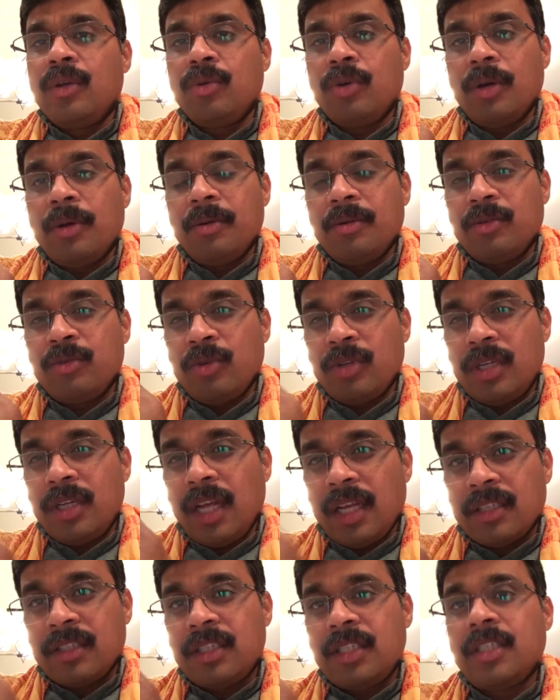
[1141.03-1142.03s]
to a
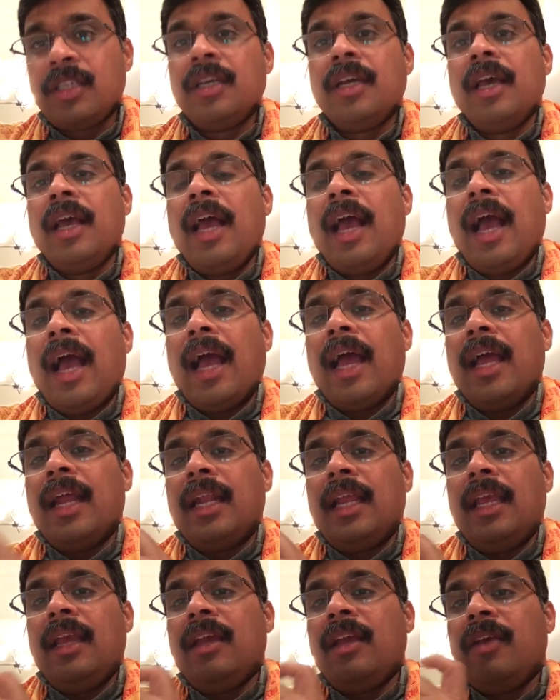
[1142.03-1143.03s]
dust,
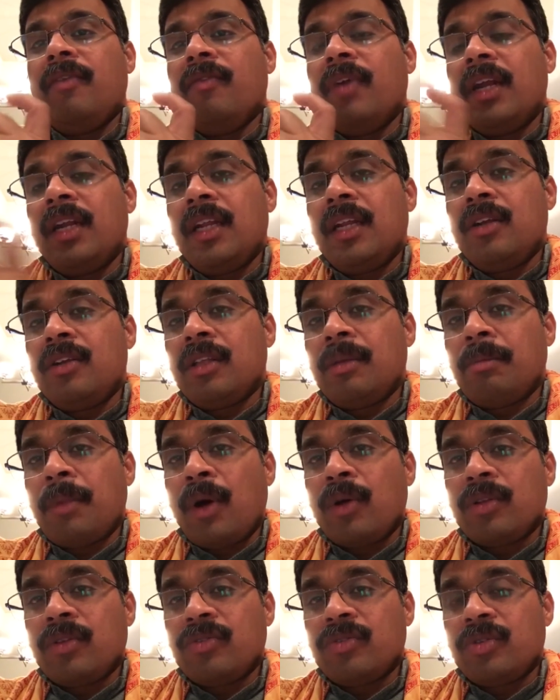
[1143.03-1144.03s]
and he went into the
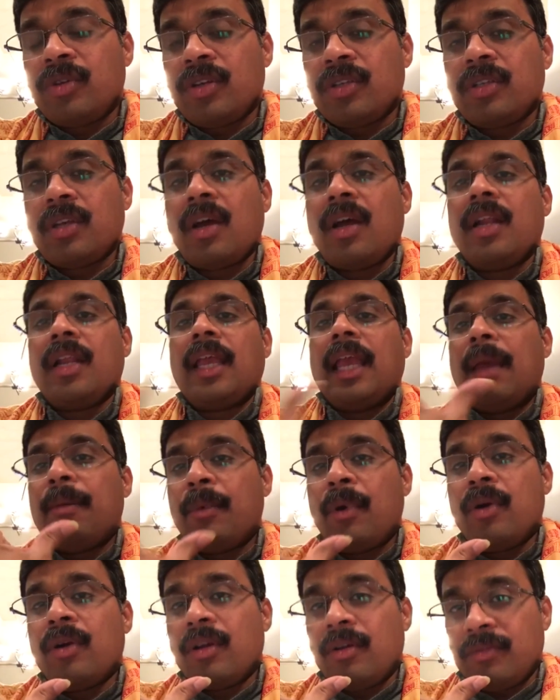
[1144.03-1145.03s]
mouth of Surasa and came
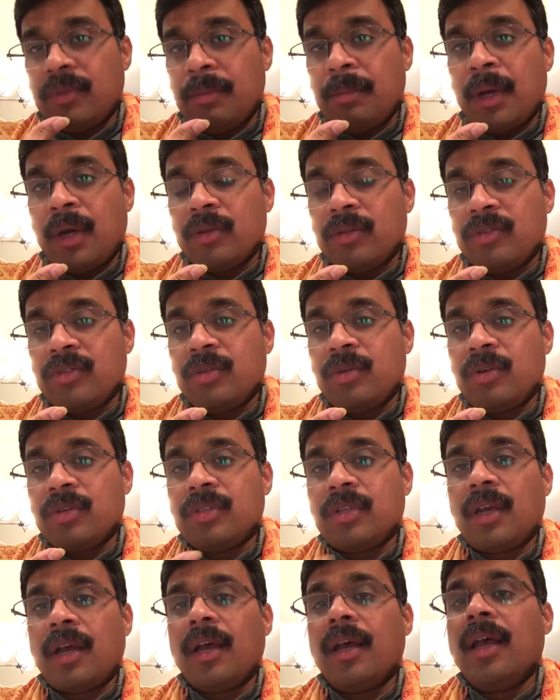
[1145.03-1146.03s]
out of the mouth of
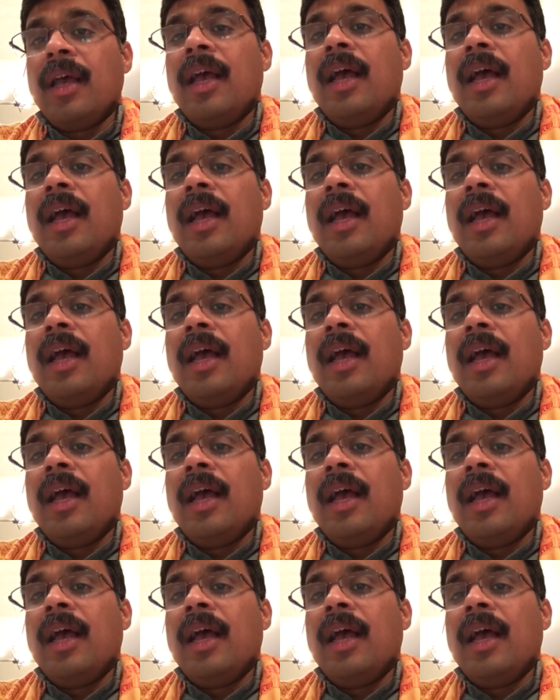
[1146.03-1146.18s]
Surasa.